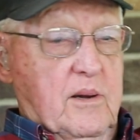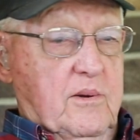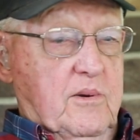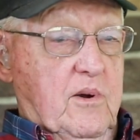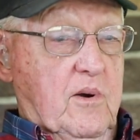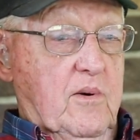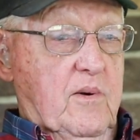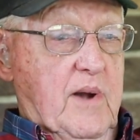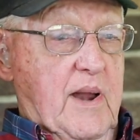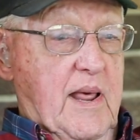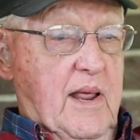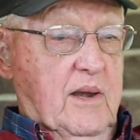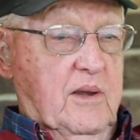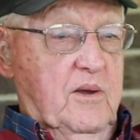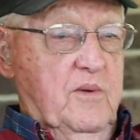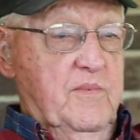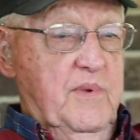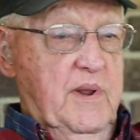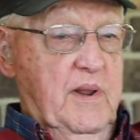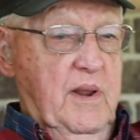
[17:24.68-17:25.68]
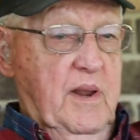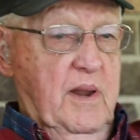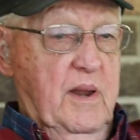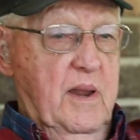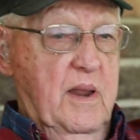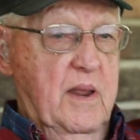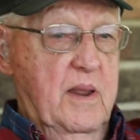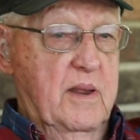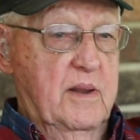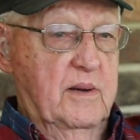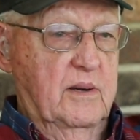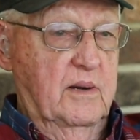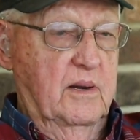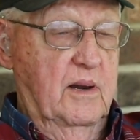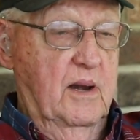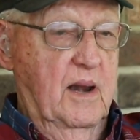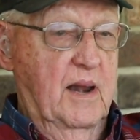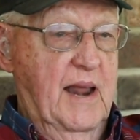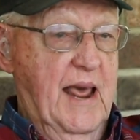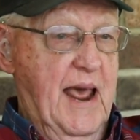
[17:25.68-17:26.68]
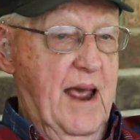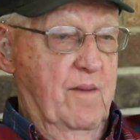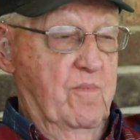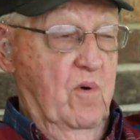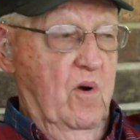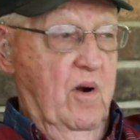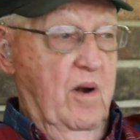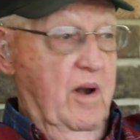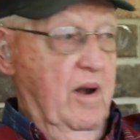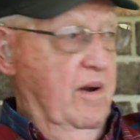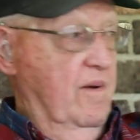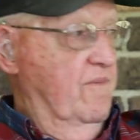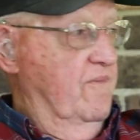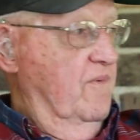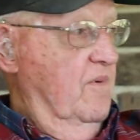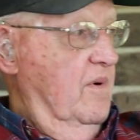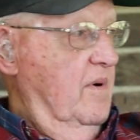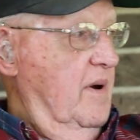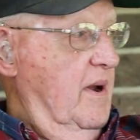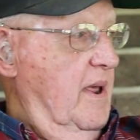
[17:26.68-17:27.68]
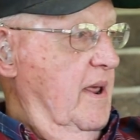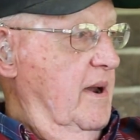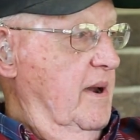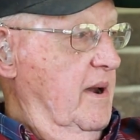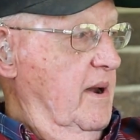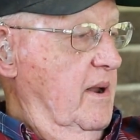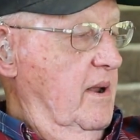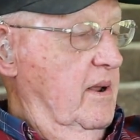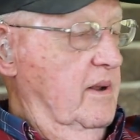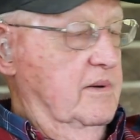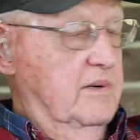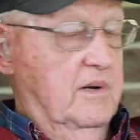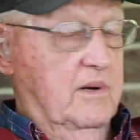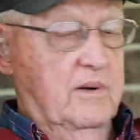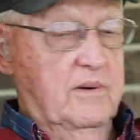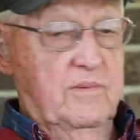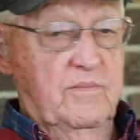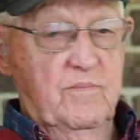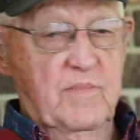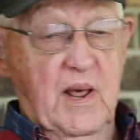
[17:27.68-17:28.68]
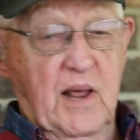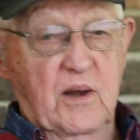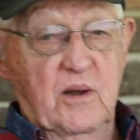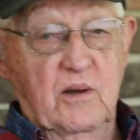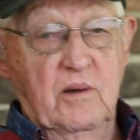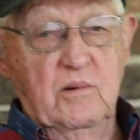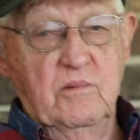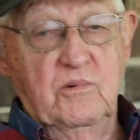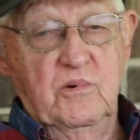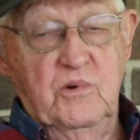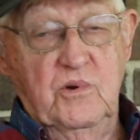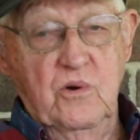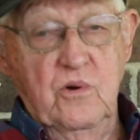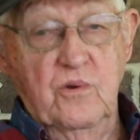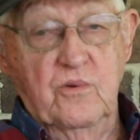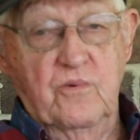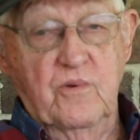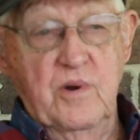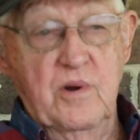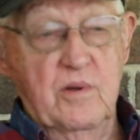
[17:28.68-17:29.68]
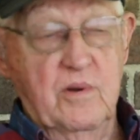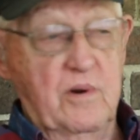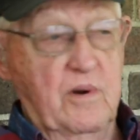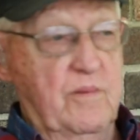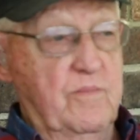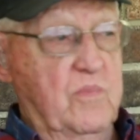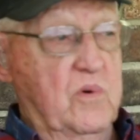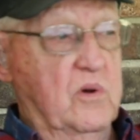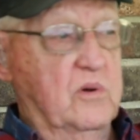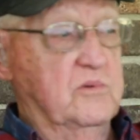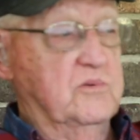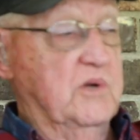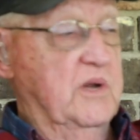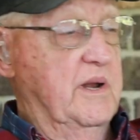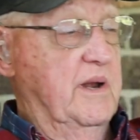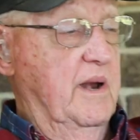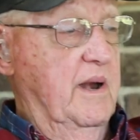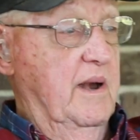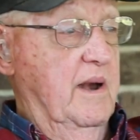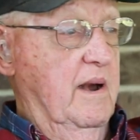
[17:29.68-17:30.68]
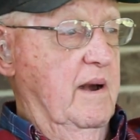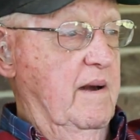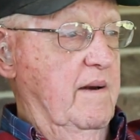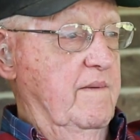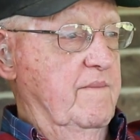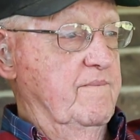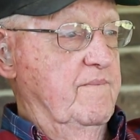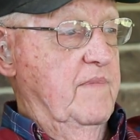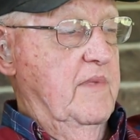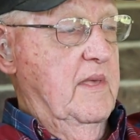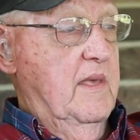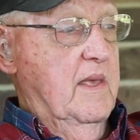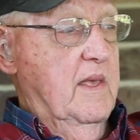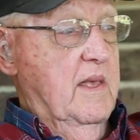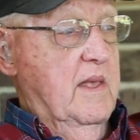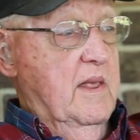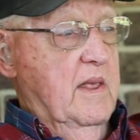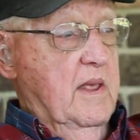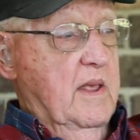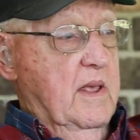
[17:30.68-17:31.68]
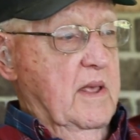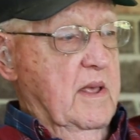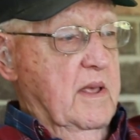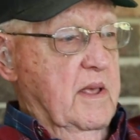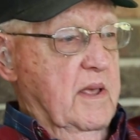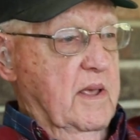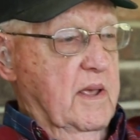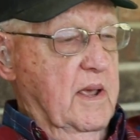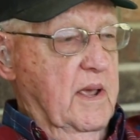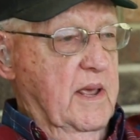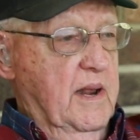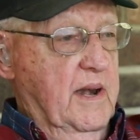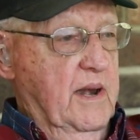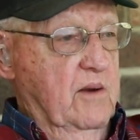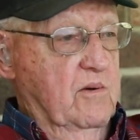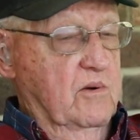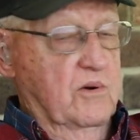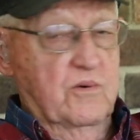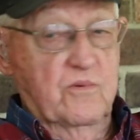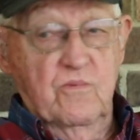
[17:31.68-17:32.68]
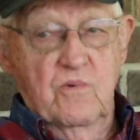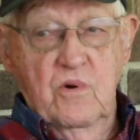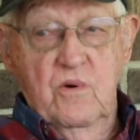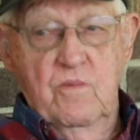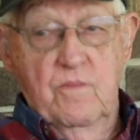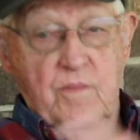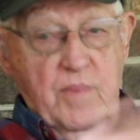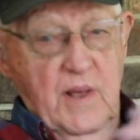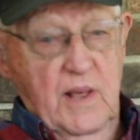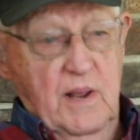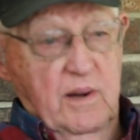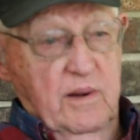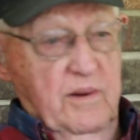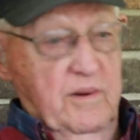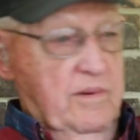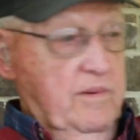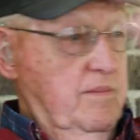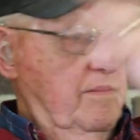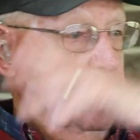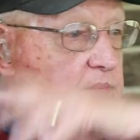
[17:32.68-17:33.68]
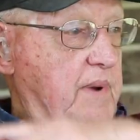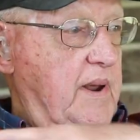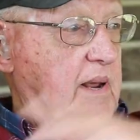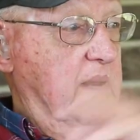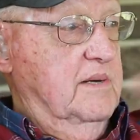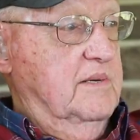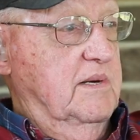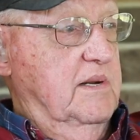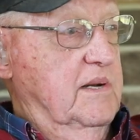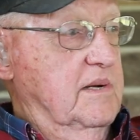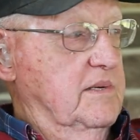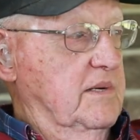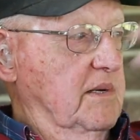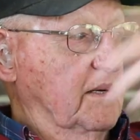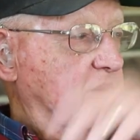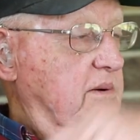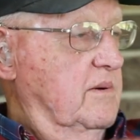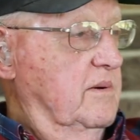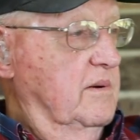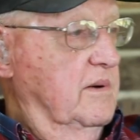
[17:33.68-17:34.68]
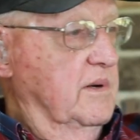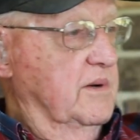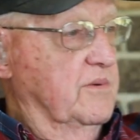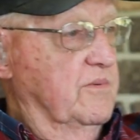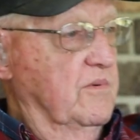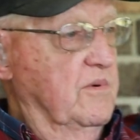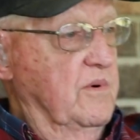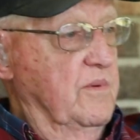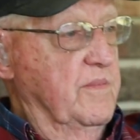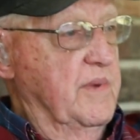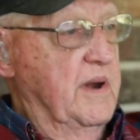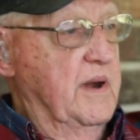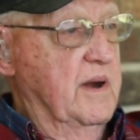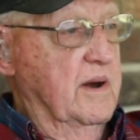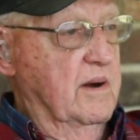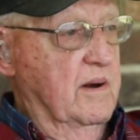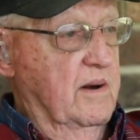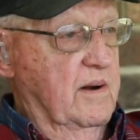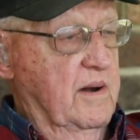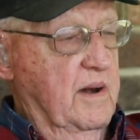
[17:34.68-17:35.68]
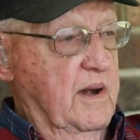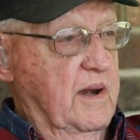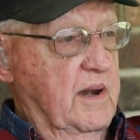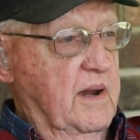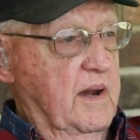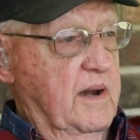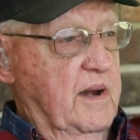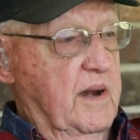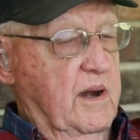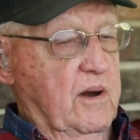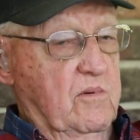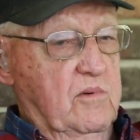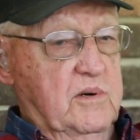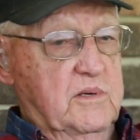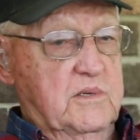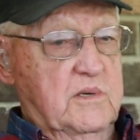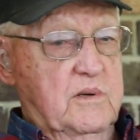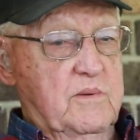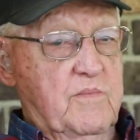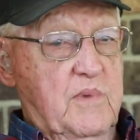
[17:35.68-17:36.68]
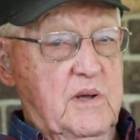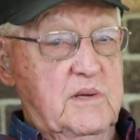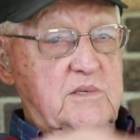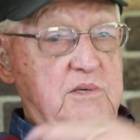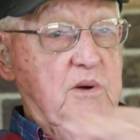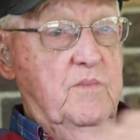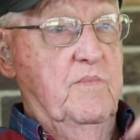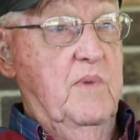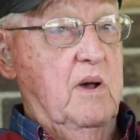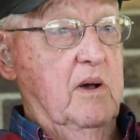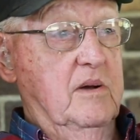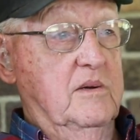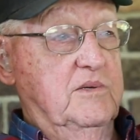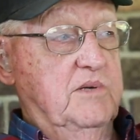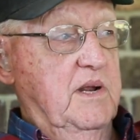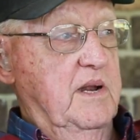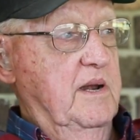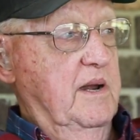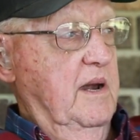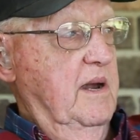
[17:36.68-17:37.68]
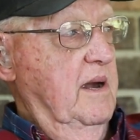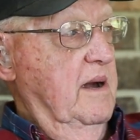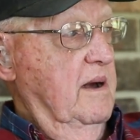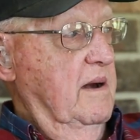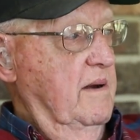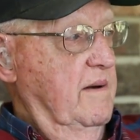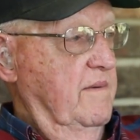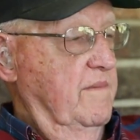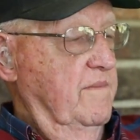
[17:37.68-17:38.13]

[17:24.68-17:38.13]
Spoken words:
turned out to be the library and there was about 200 or 300 books in there. And it was a room about as big as this room here, and there was a bunch of bunks in there.